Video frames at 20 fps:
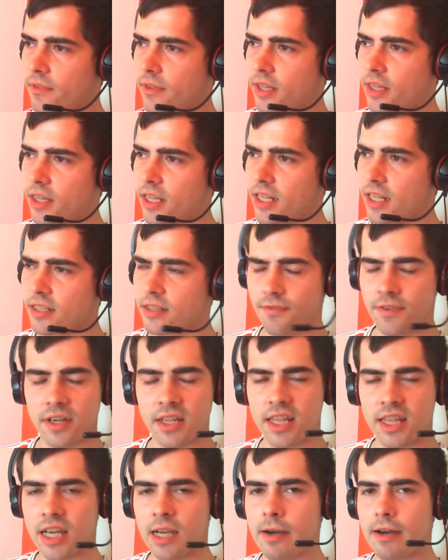that's the funny
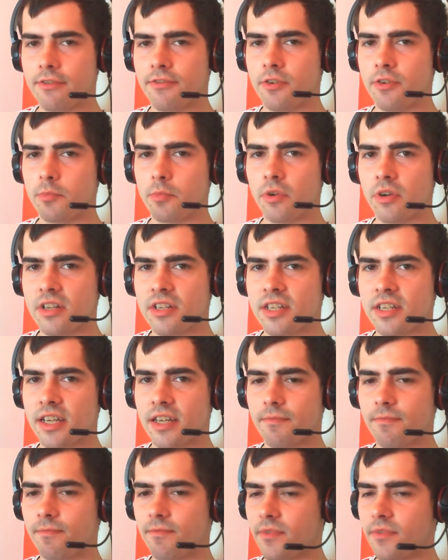thing about football, isn't it?
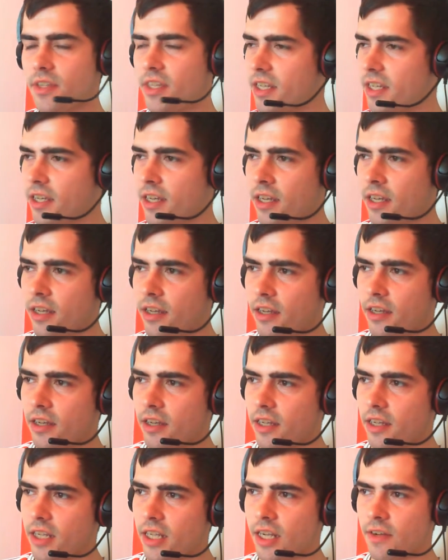
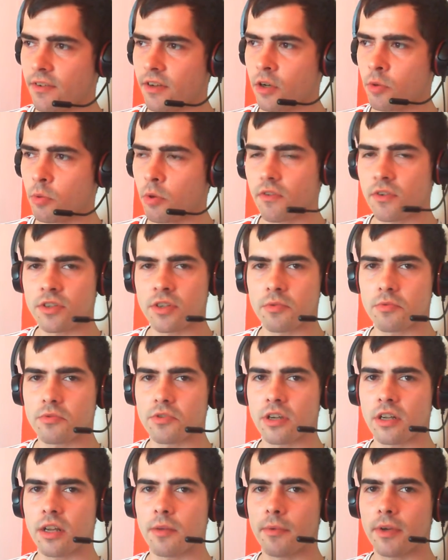You never know what results
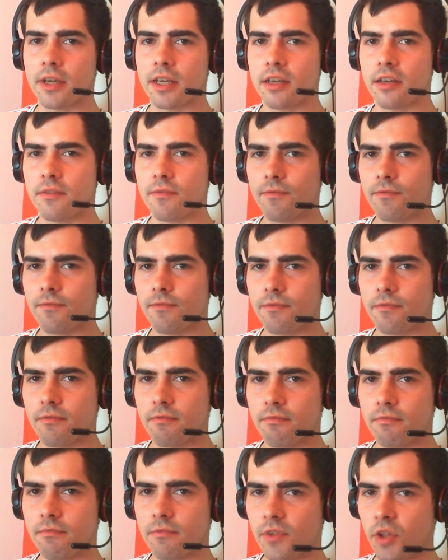are going to be.
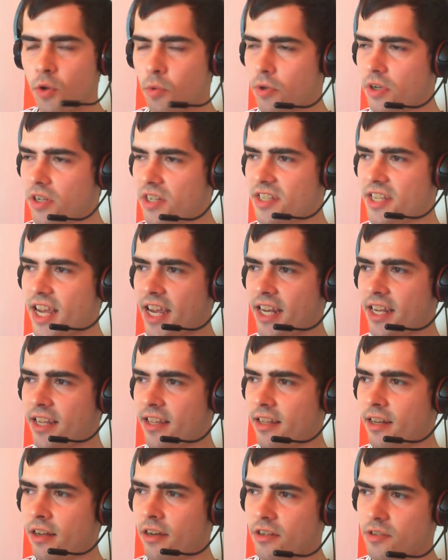Who would have said
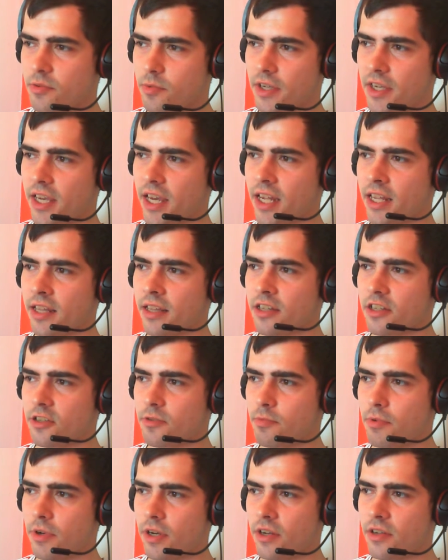last weekend that
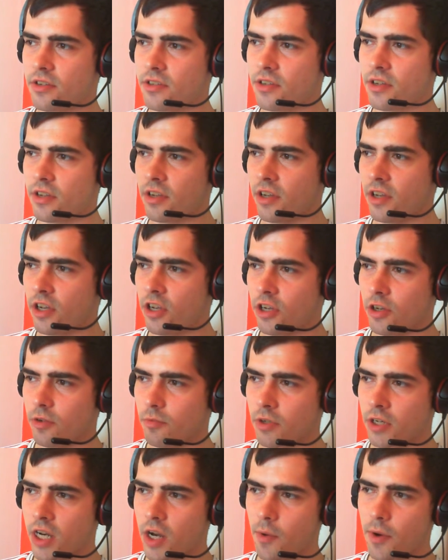Spurs
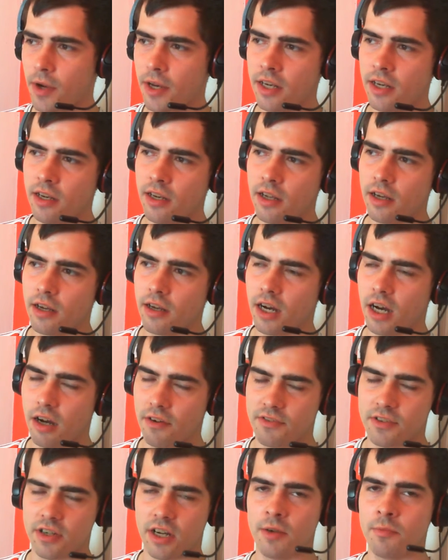would go in
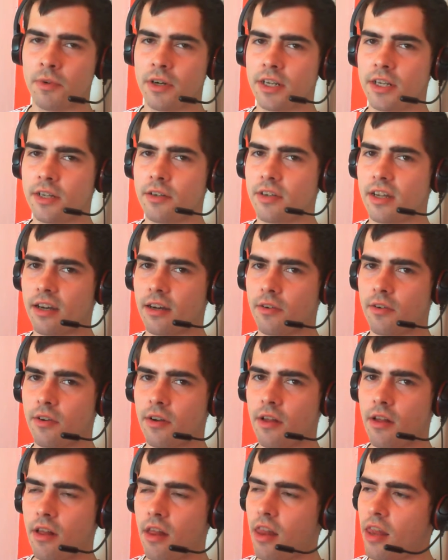half-time 1-0 down
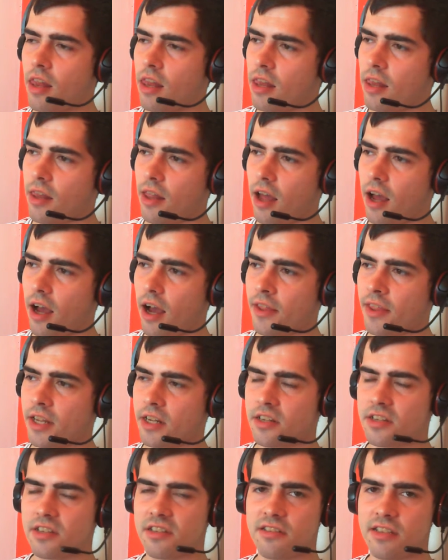and
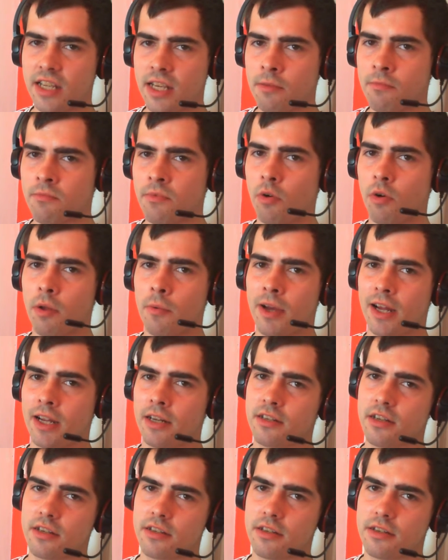then steamroller
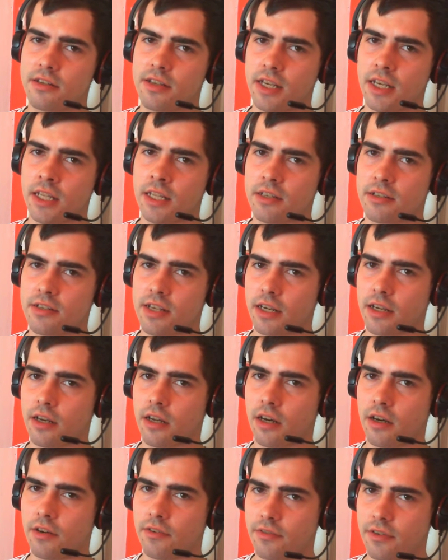Manchester City in the second
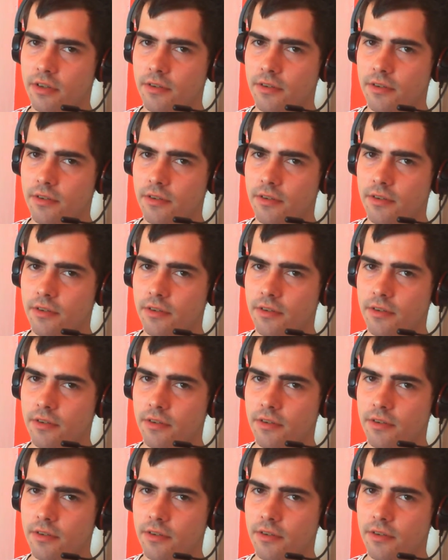half?